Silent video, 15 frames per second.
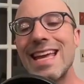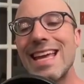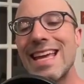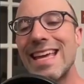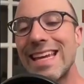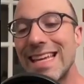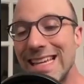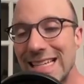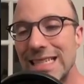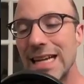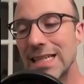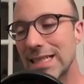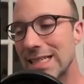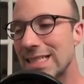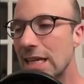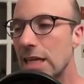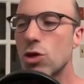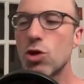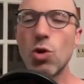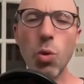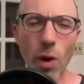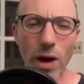It is, as I said,
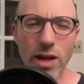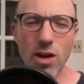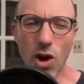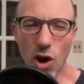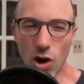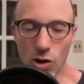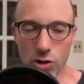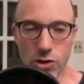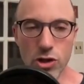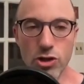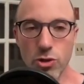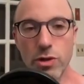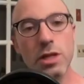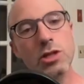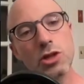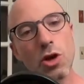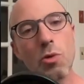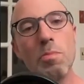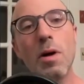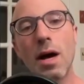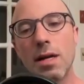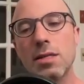quite hard to do this, though
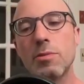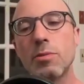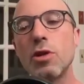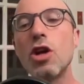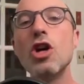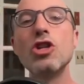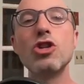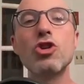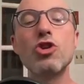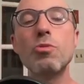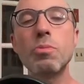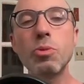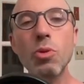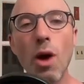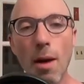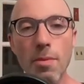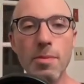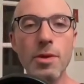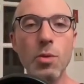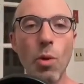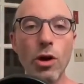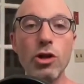possible, so you
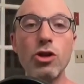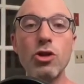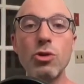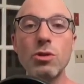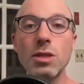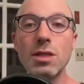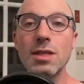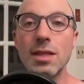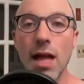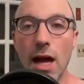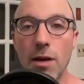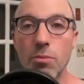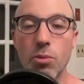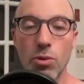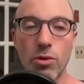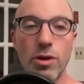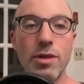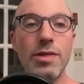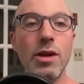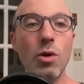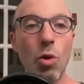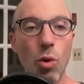probably want to use a library
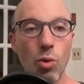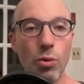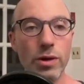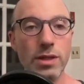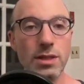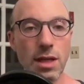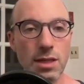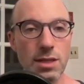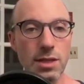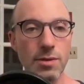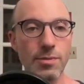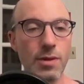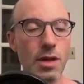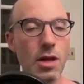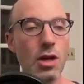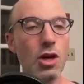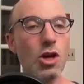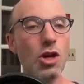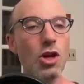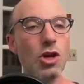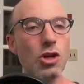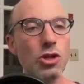that already does it.
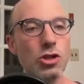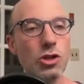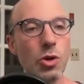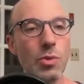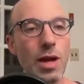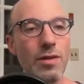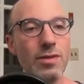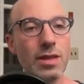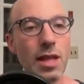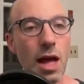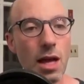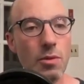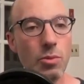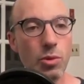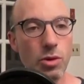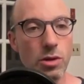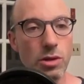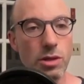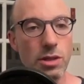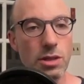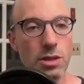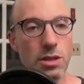So we have
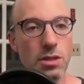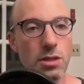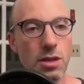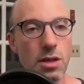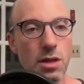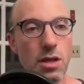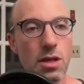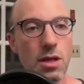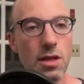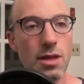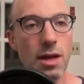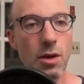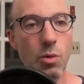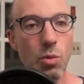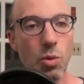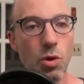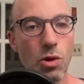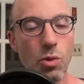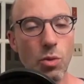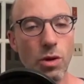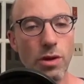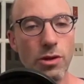libraries that work
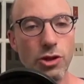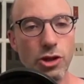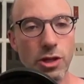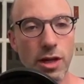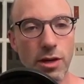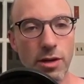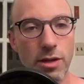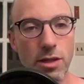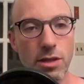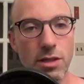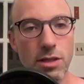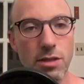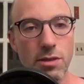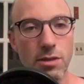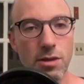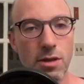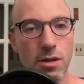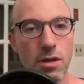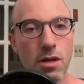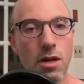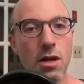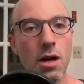with generics.
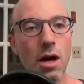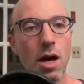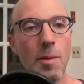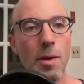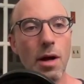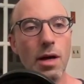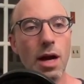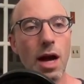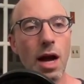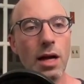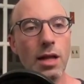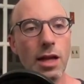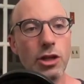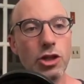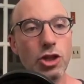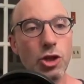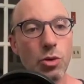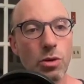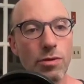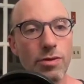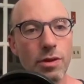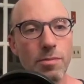Um, I'm going to highlight two
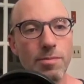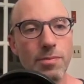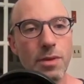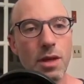of them.